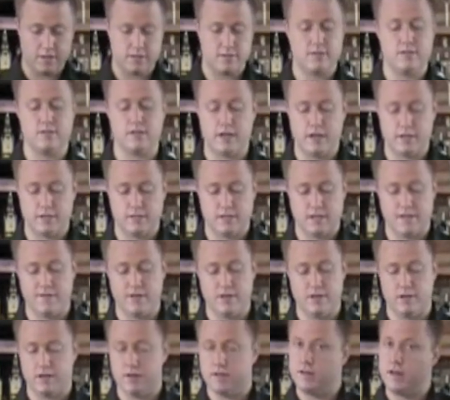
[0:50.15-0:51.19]

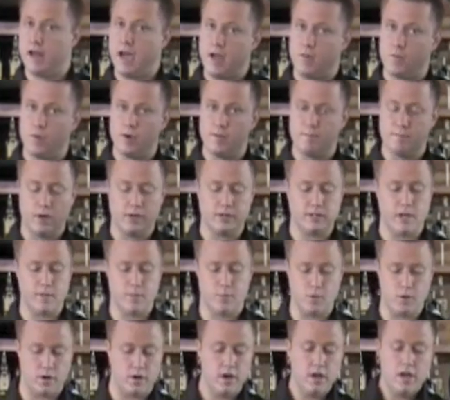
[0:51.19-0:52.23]
7 or 9-1
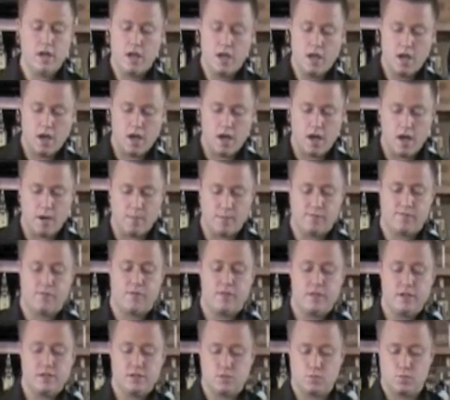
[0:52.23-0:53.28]
multi-pour. But
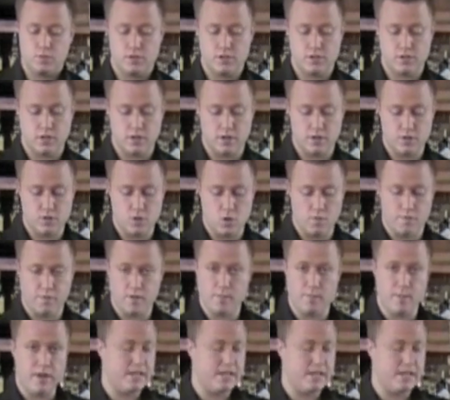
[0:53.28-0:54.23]
for this, we're just going to show for the